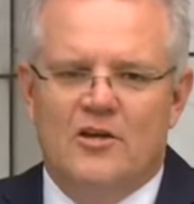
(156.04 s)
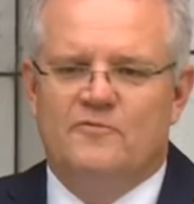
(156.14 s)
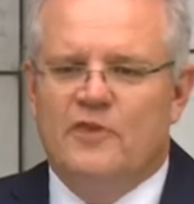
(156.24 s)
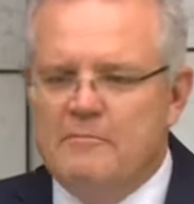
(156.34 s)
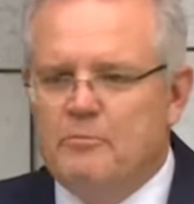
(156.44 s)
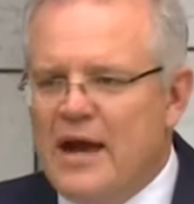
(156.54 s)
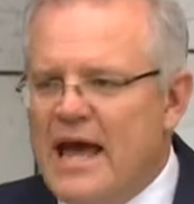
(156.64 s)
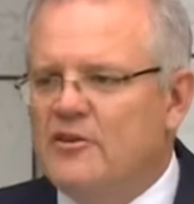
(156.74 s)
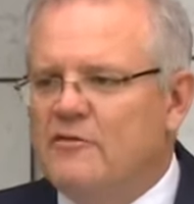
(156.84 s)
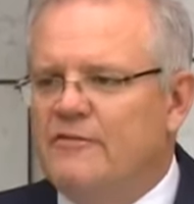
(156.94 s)
I was very
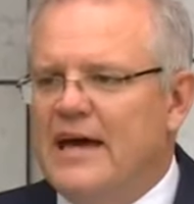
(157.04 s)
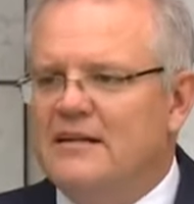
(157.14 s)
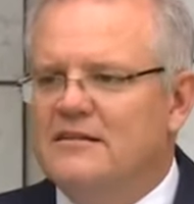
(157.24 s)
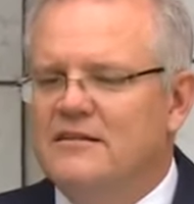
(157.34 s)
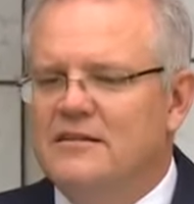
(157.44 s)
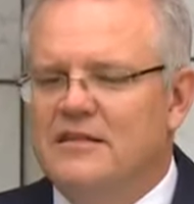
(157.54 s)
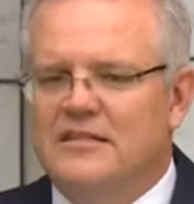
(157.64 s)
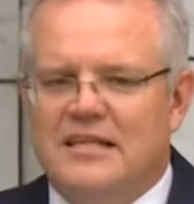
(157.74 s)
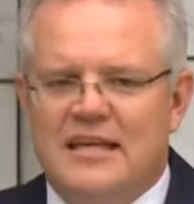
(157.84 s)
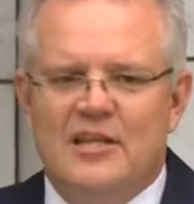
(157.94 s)
proud of the fact
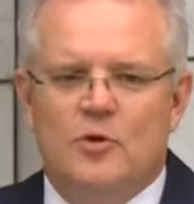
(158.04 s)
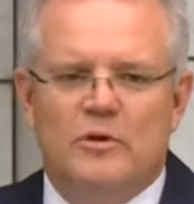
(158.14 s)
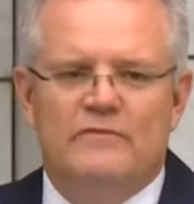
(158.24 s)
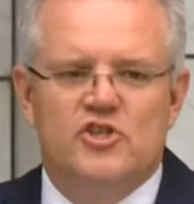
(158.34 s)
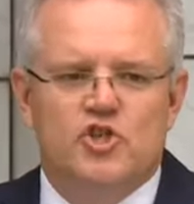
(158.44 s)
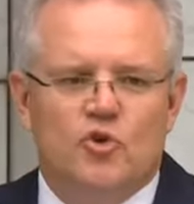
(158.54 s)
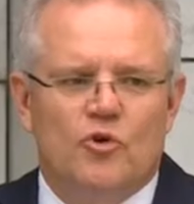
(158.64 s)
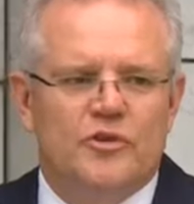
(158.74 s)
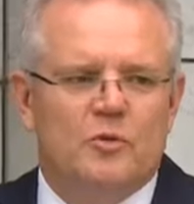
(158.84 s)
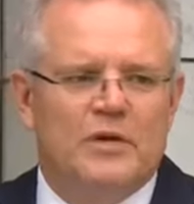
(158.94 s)
that together we've
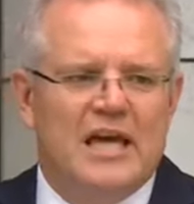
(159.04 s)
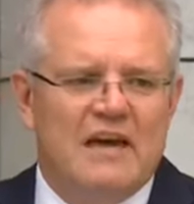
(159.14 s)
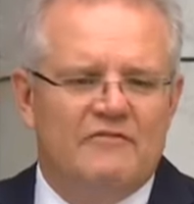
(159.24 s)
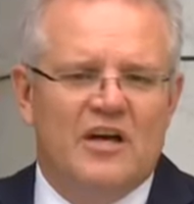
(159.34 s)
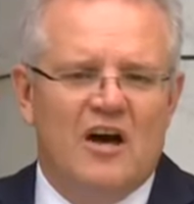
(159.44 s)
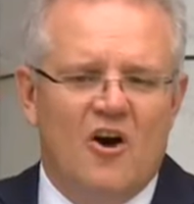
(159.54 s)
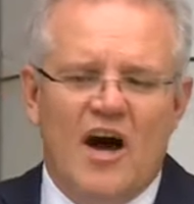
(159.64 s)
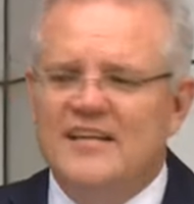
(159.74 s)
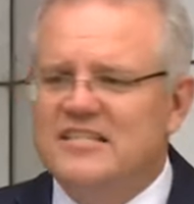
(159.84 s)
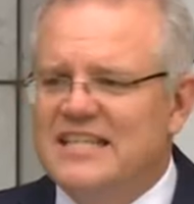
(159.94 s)
ensured that we have the
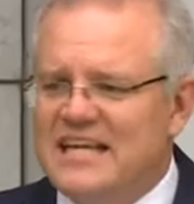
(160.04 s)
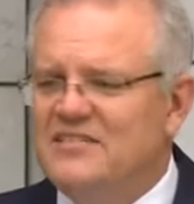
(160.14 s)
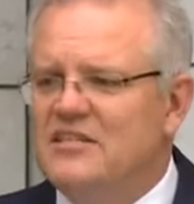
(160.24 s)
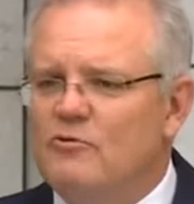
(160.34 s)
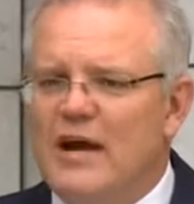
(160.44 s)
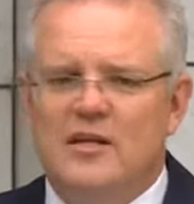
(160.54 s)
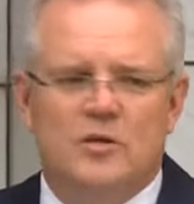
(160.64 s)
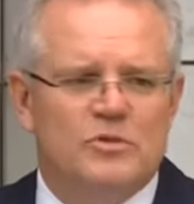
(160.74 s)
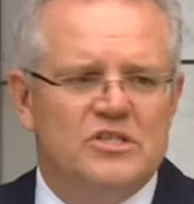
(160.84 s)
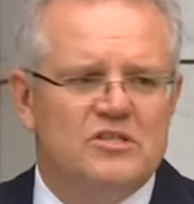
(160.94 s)
highest testing rate,
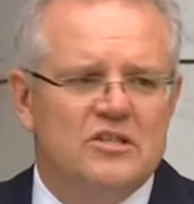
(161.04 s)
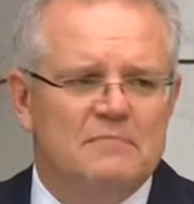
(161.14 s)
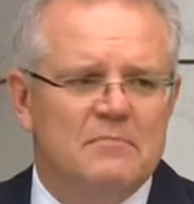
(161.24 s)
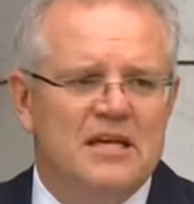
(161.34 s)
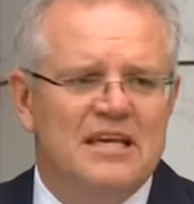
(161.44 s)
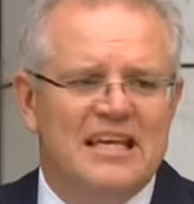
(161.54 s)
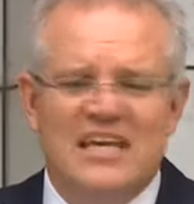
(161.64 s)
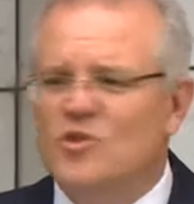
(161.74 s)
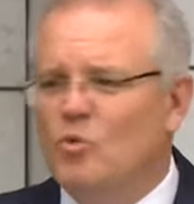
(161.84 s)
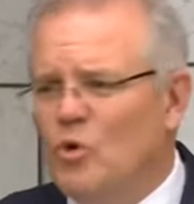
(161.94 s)
it would seem,
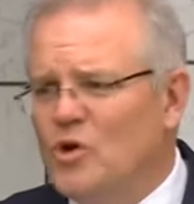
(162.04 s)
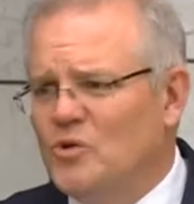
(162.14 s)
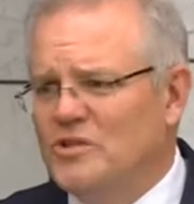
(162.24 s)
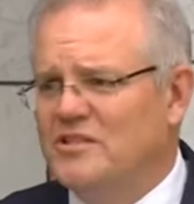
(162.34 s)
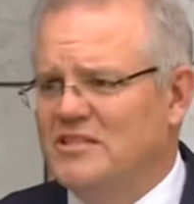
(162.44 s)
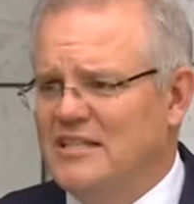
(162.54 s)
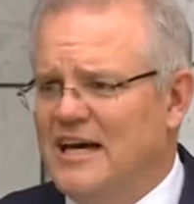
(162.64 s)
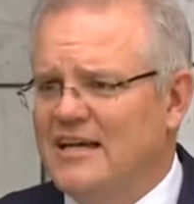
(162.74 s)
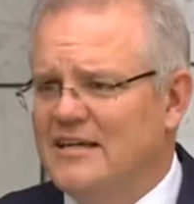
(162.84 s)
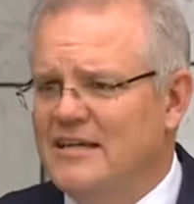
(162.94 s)
in the world
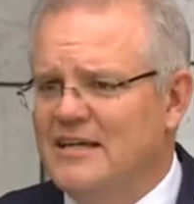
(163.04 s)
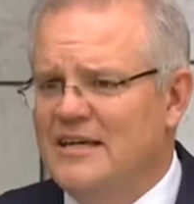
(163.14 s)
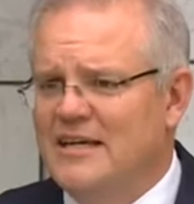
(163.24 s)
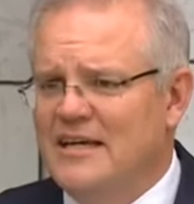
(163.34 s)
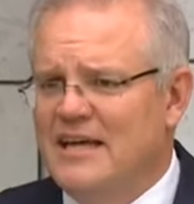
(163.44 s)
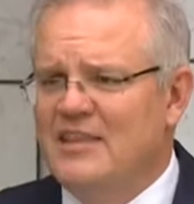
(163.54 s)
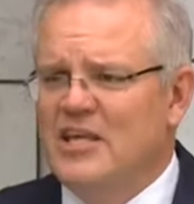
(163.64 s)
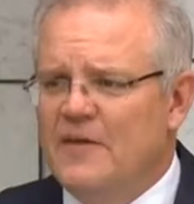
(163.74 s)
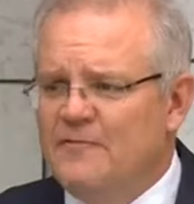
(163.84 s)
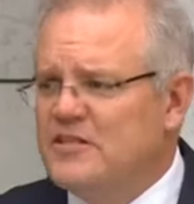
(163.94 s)
today. And
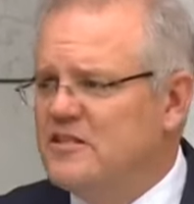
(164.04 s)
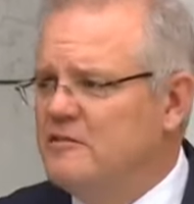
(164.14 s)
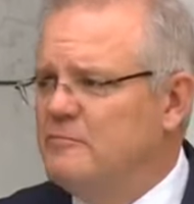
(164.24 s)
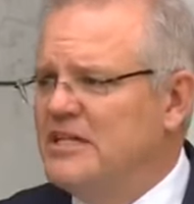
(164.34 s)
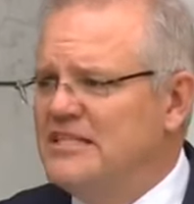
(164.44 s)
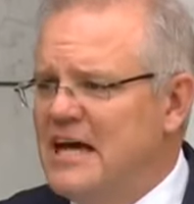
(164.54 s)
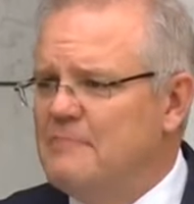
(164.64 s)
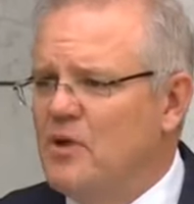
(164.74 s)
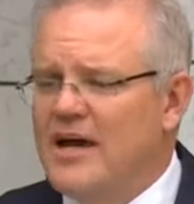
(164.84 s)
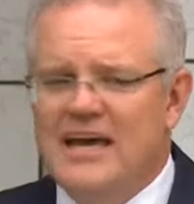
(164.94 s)
the efforts that have been
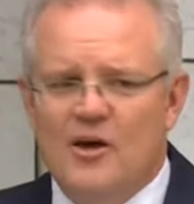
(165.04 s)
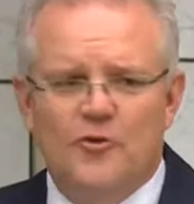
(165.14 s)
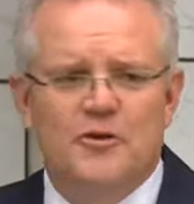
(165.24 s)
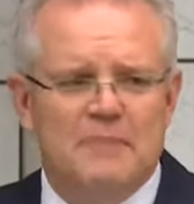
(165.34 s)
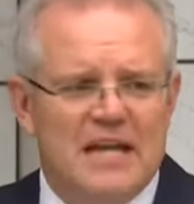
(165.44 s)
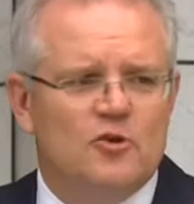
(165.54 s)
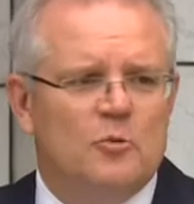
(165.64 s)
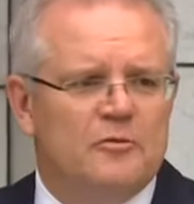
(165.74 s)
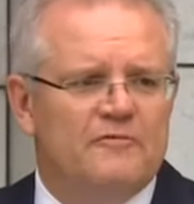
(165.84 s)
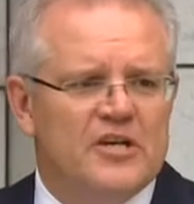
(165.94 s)
done by our health and
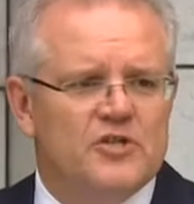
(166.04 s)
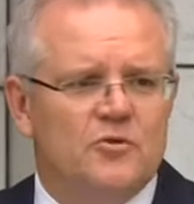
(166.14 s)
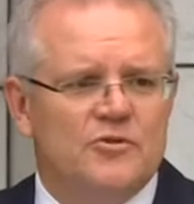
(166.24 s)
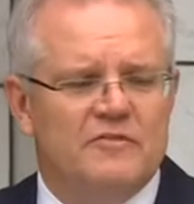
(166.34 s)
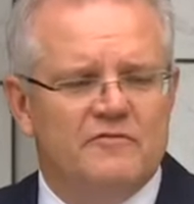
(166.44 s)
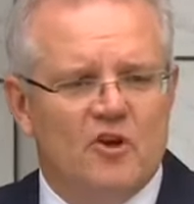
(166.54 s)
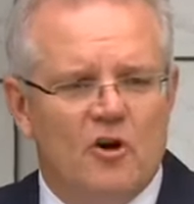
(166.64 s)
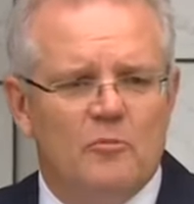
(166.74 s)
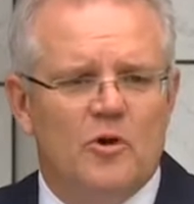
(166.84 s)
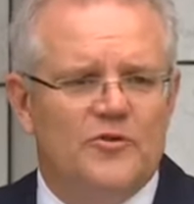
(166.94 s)
medical professionals at the
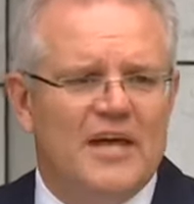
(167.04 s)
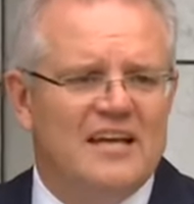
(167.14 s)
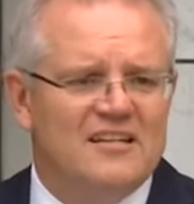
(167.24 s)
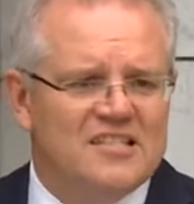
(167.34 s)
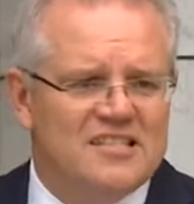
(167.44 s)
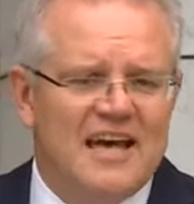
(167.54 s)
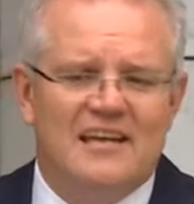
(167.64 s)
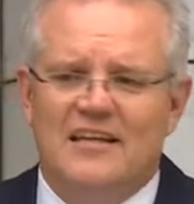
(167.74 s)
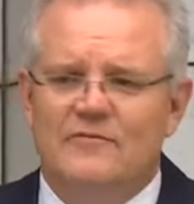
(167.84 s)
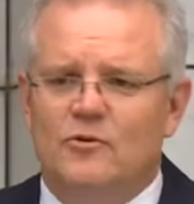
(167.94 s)
Commonwealth and at
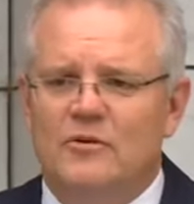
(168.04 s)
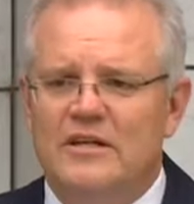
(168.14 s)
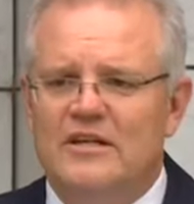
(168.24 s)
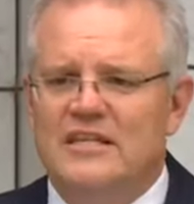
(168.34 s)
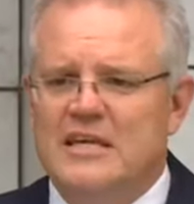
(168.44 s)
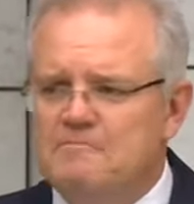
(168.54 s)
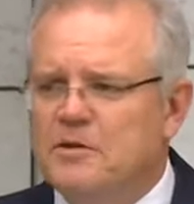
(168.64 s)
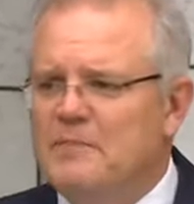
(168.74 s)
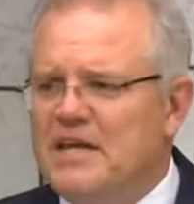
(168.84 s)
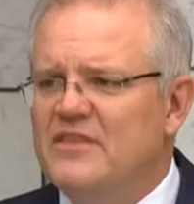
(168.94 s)
state level to
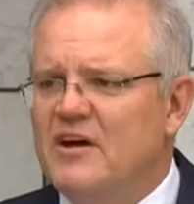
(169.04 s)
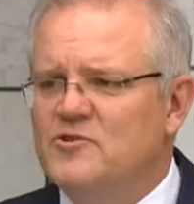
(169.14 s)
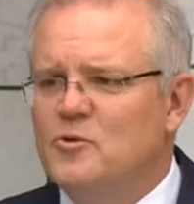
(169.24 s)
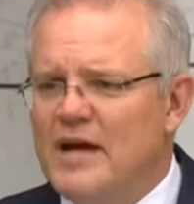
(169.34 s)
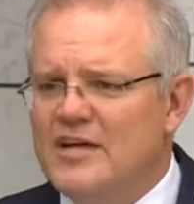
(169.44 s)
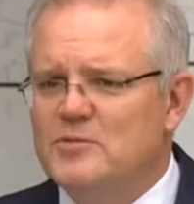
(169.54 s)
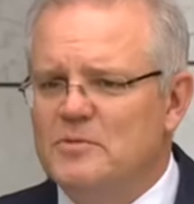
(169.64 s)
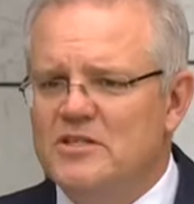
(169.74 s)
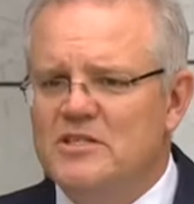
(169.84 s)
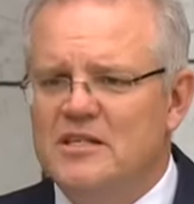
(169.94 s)
implement those
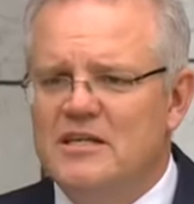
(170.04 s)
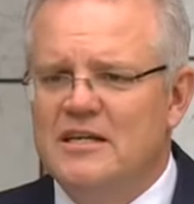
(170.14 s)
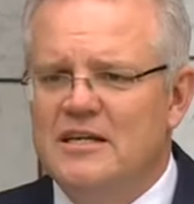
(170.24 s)
arrangements.